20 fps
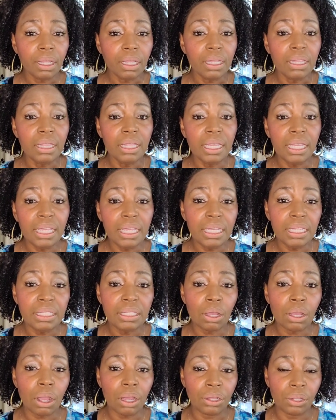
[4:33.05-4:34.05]

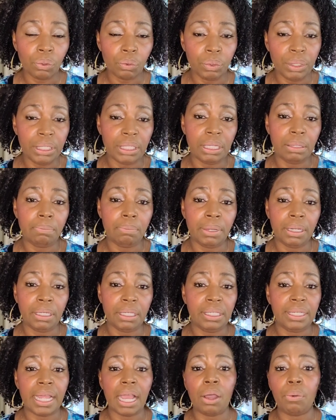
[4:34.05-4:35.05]
These are the recent
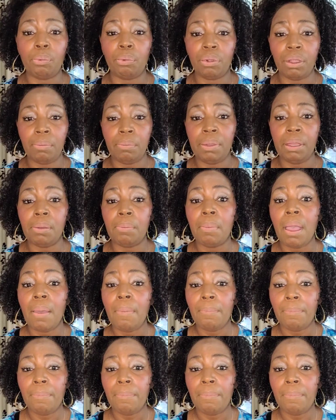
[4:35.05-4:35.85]
Monday Dow Premium